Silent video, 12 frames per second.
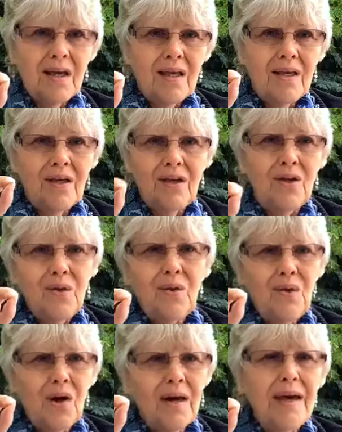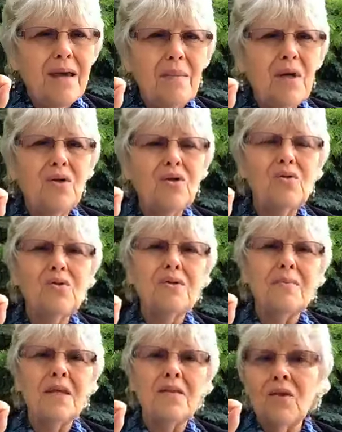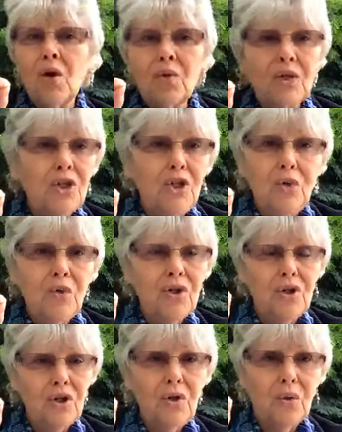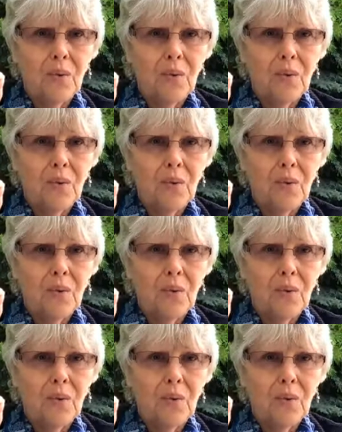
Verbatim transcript: You came here to do something that only you can do.